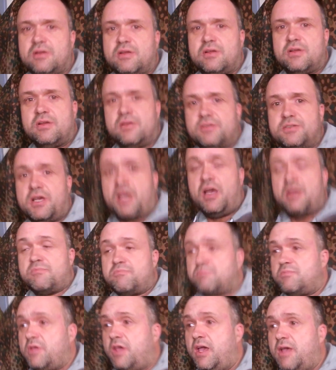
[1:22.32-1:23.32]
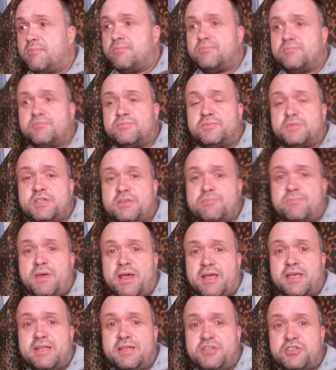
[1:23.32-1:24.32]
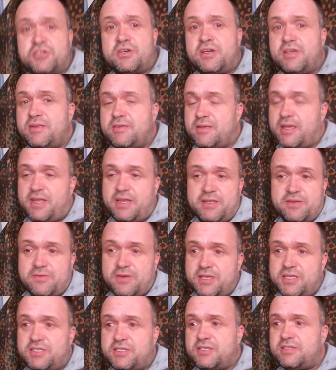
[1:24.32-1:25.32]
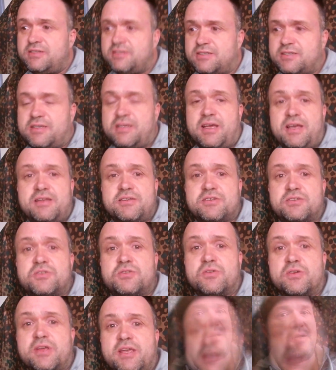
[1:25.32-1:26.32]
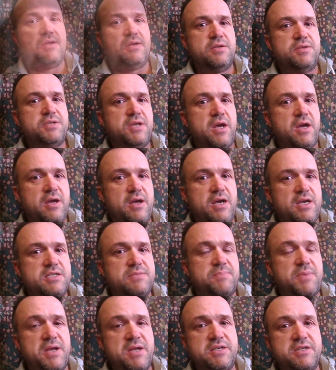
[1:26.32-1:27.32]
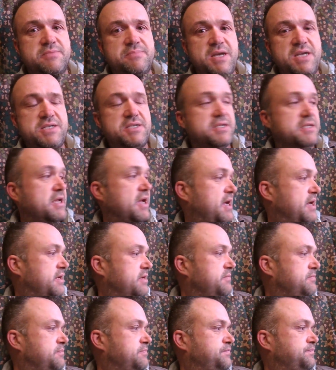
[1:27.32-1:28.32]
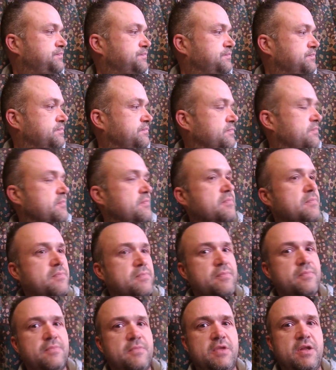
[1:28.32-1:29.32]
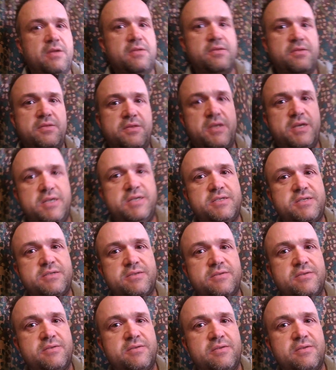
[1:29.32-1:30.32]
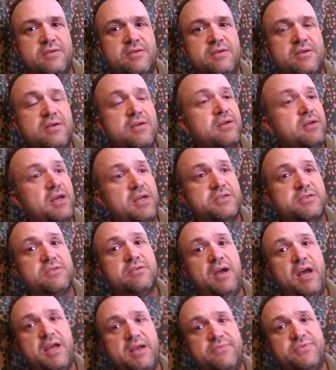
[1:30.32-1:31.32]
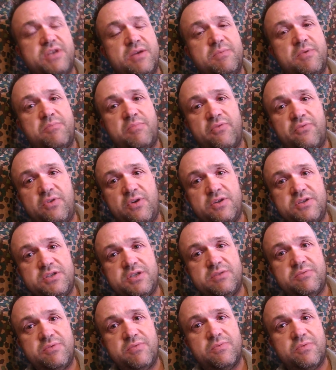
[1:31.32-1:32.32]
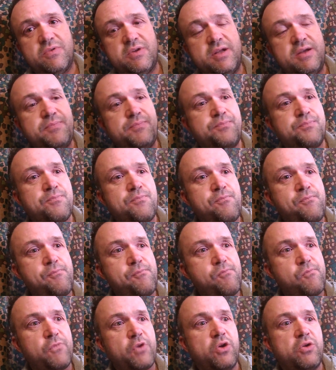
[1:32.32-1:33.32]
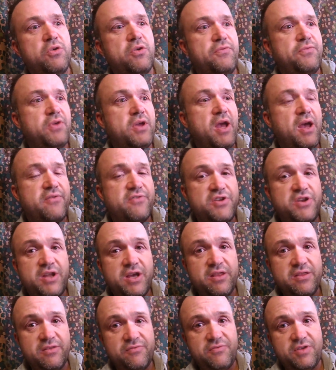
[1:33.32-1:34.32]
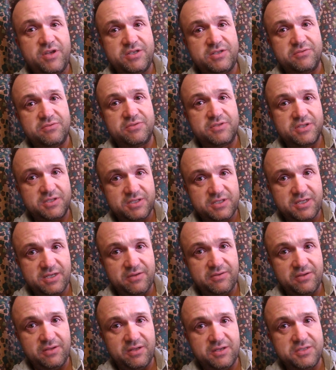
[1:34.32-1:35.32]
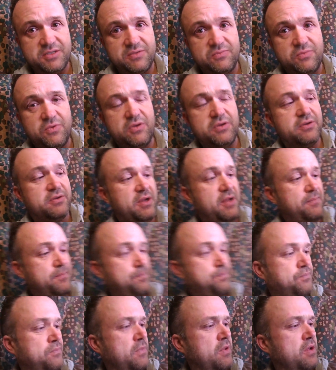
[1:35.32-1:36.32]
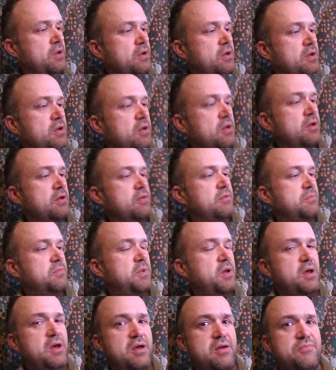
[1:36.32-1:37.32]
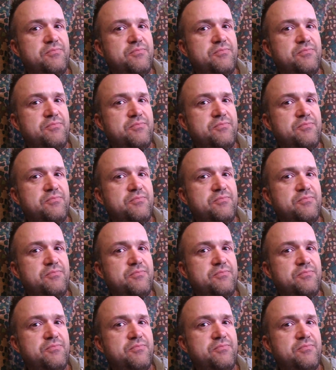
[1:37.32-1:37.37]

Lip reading: So yeah, sit back and enjoy. Any questions, just talk in. So us being domesticated, that's great if someone provides you with water, or if you have another vessel to sterilise your water in. But